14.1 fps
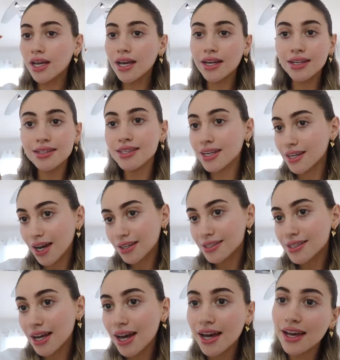It is the
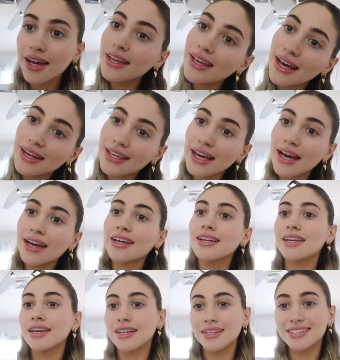next day yet again.
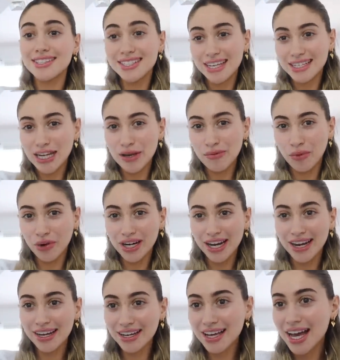It is Sunday
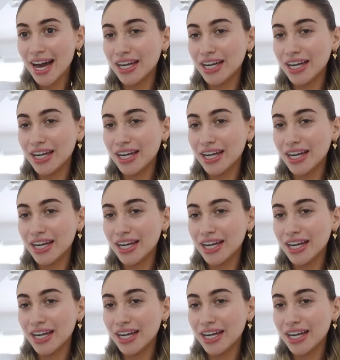morning.